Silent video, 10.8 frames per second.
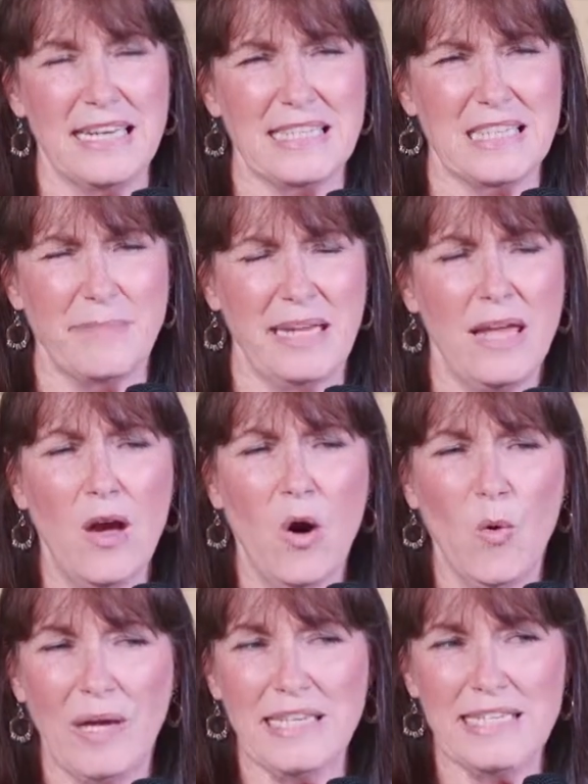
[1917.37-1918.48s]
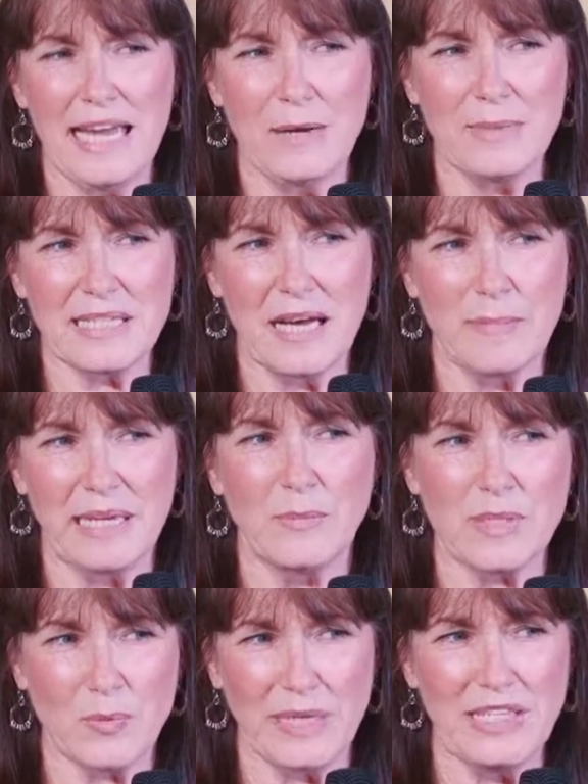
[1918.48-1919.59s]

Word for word: testimony. One day I was coming, it was